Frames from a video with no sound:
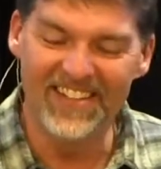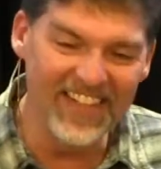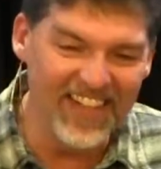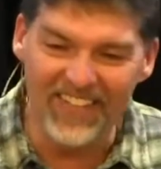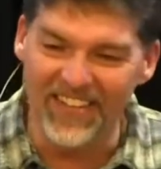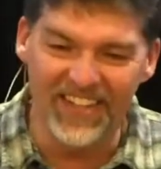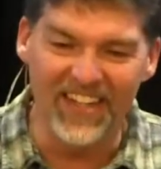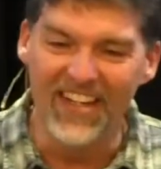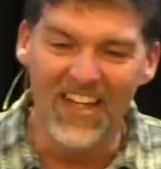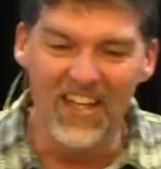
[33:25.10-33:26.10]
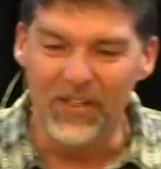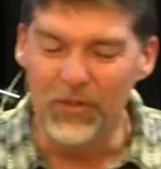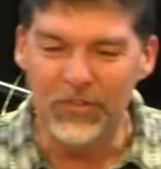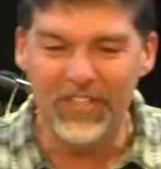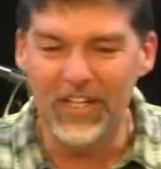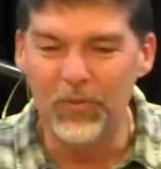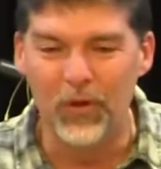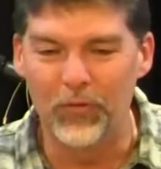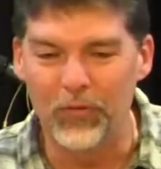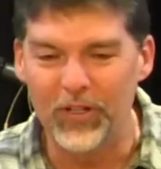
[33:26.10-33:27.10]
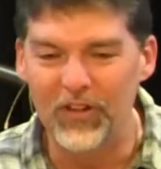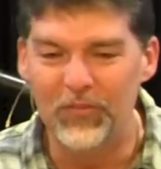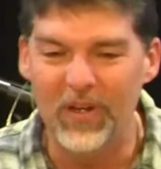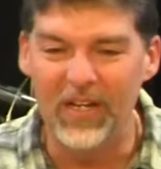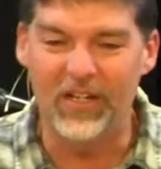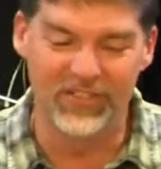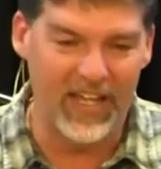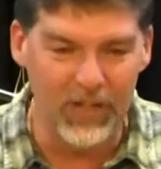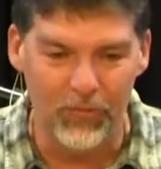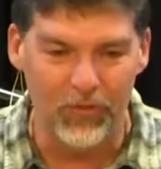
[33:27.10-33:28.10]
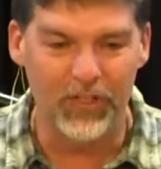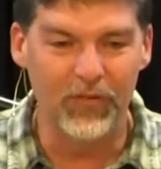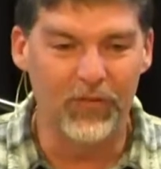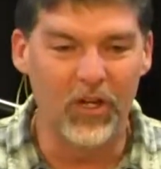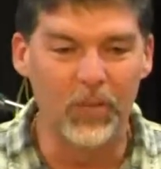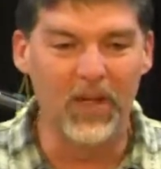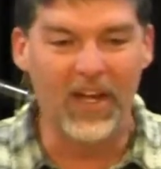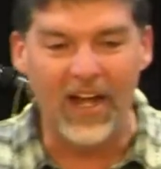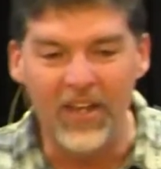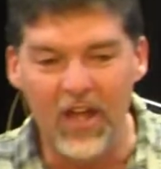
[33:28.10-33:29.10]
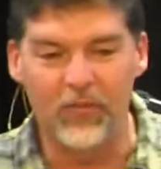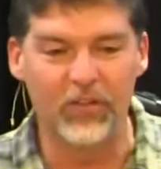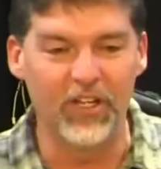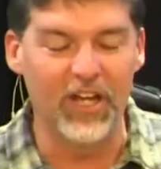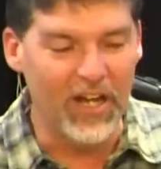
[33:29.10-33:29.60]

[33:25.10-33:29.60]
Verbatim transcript: you see, and I would think, you say you won't forgive me because I didn't forgive them and I never did